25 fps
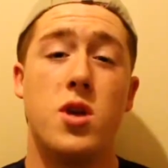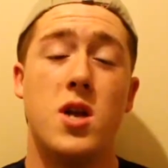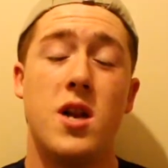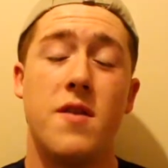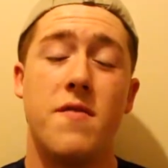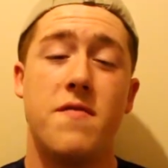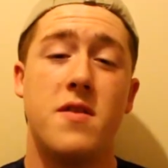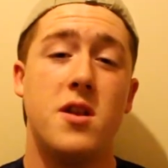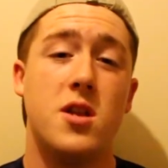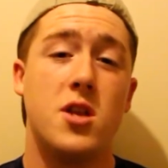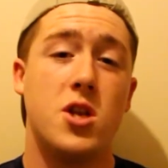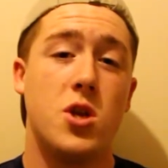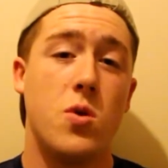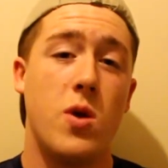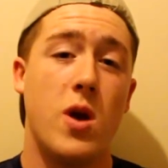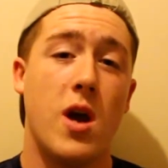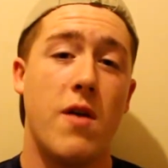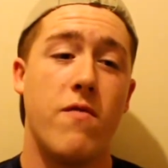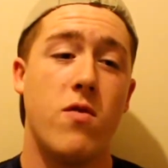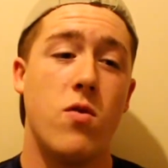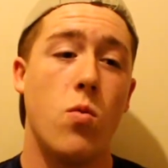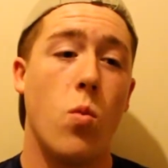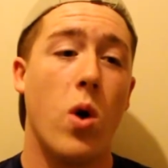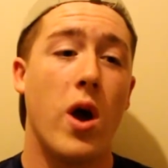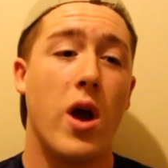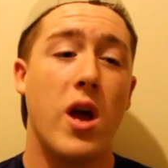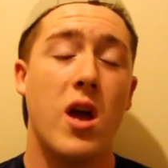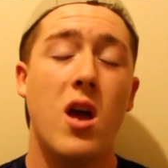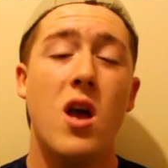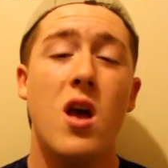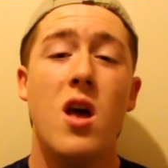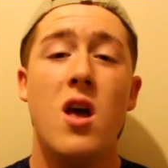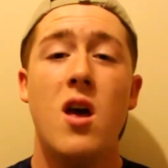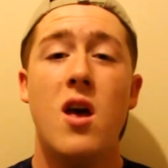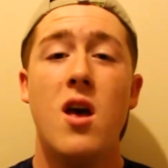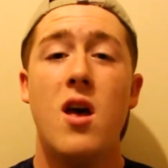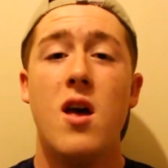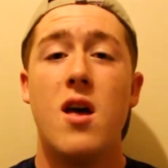you're lifting too heavy weight
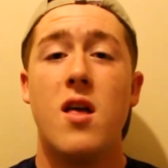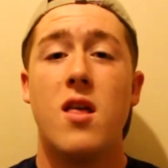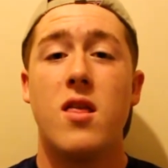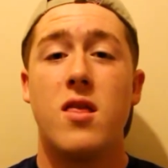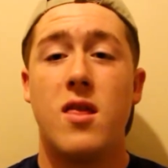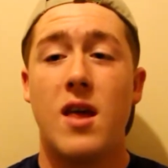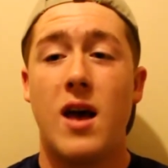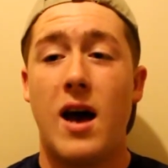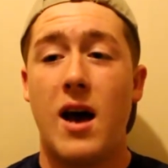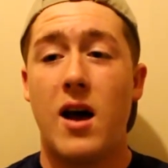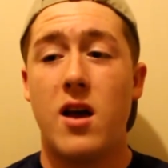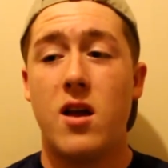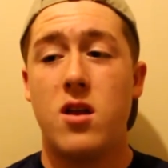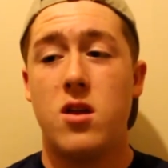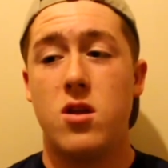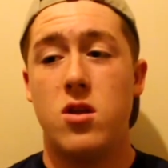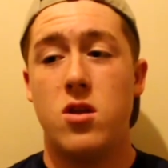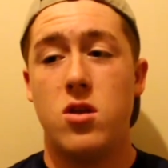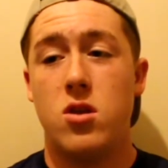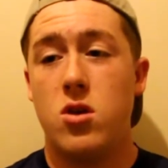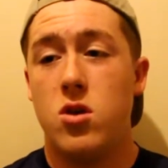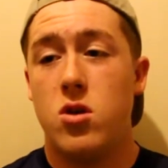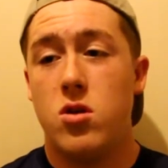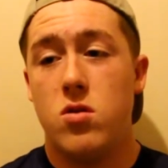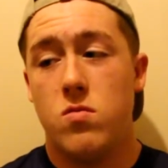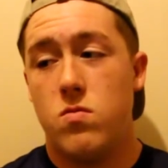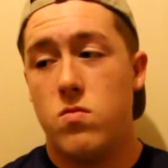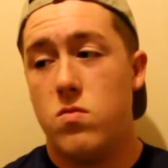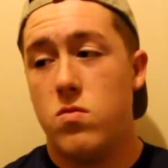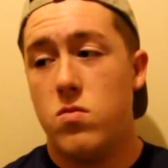that you